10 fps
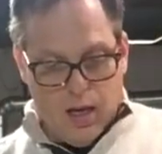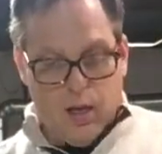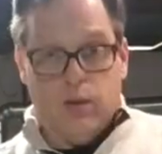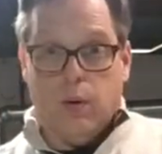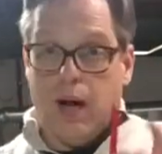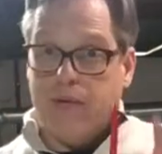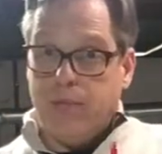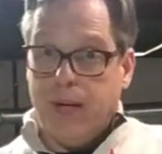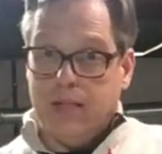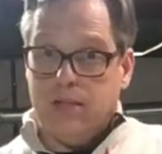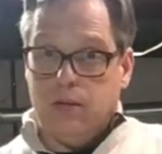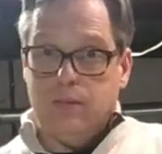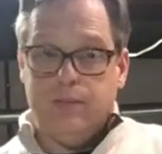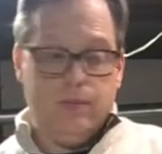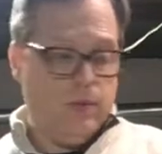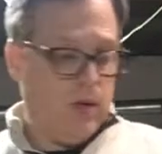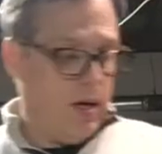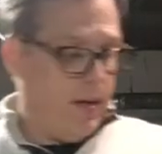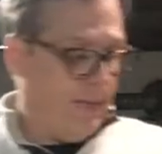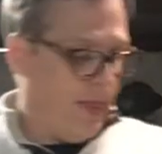You want to have a pencil. All
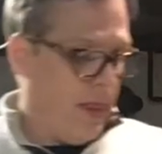right.